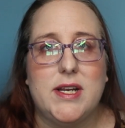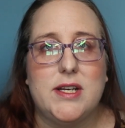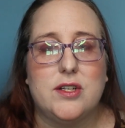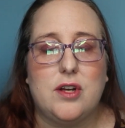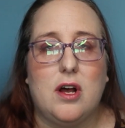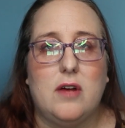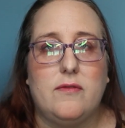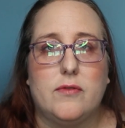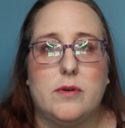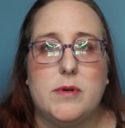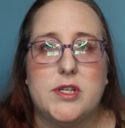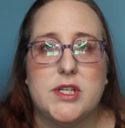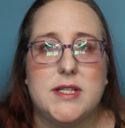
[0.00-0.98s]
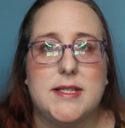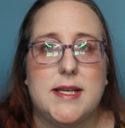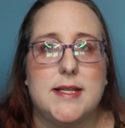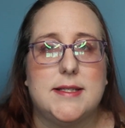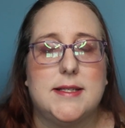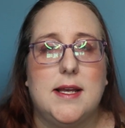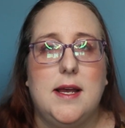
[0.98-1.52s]
need to call for
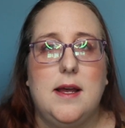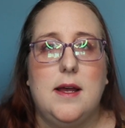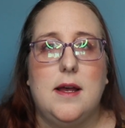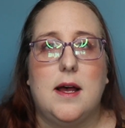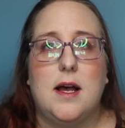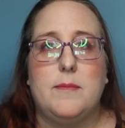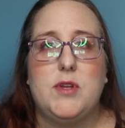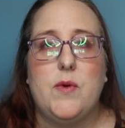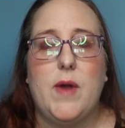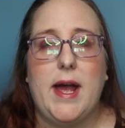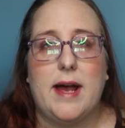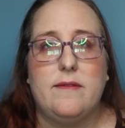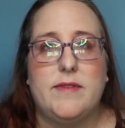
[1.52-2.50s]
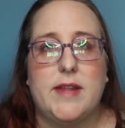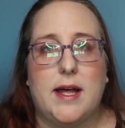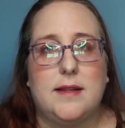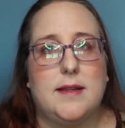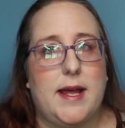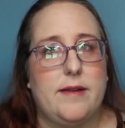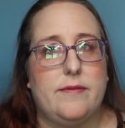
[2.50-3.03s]
emergencies, you have
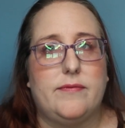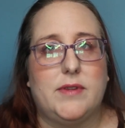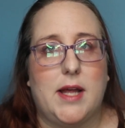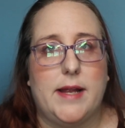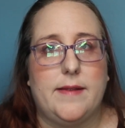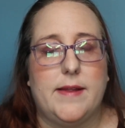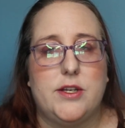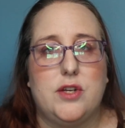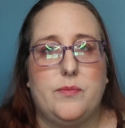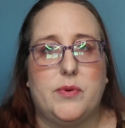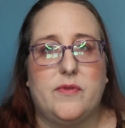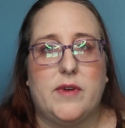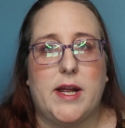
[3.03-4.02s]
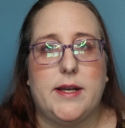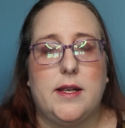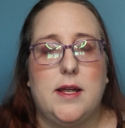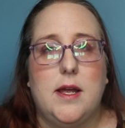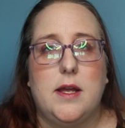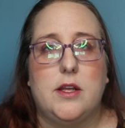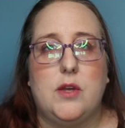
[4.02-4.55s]
that Lifeline. They do provide
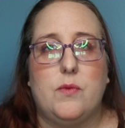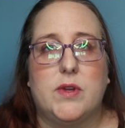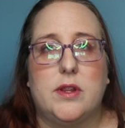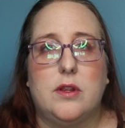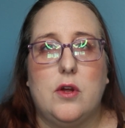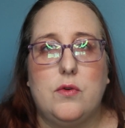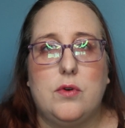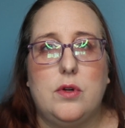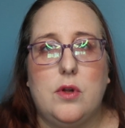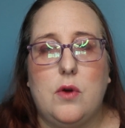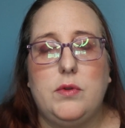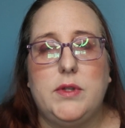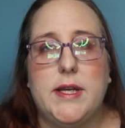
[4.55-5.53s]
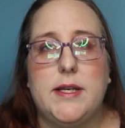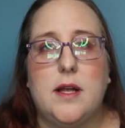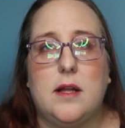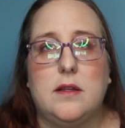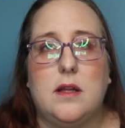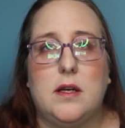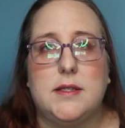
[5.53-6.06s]
you with local only,
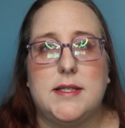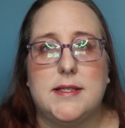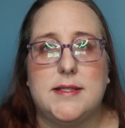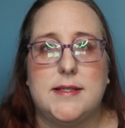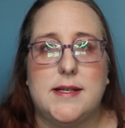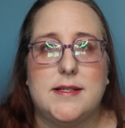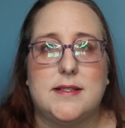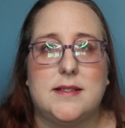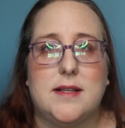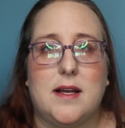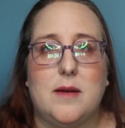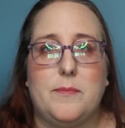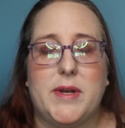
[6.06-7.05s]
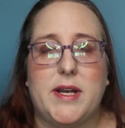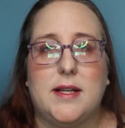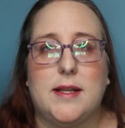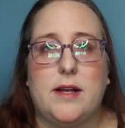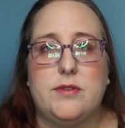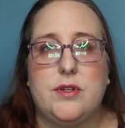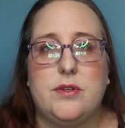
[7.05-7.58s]
not long distance, but it
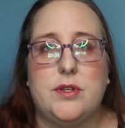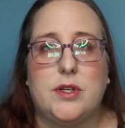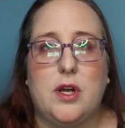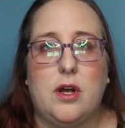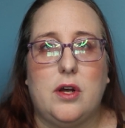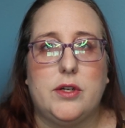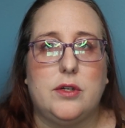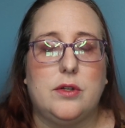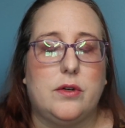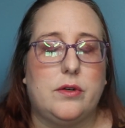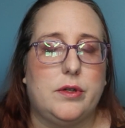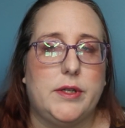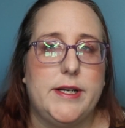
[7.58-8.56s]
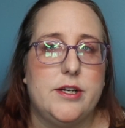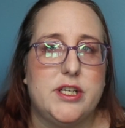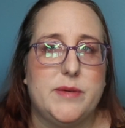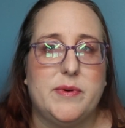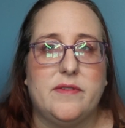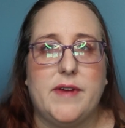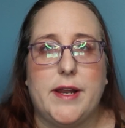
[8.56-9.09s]
allows you to call your local
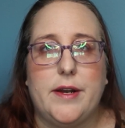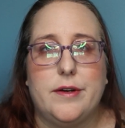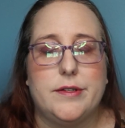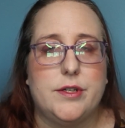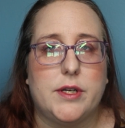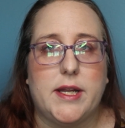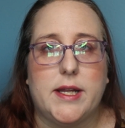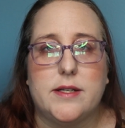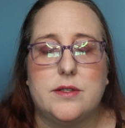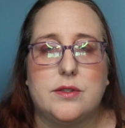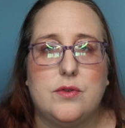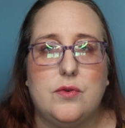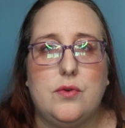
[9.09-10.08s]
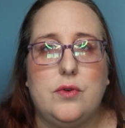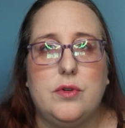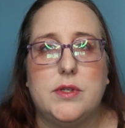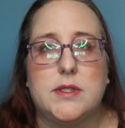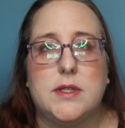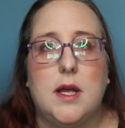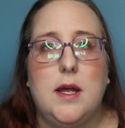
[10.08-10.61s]
energy providers, your kids'
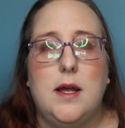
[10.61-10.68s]
schools,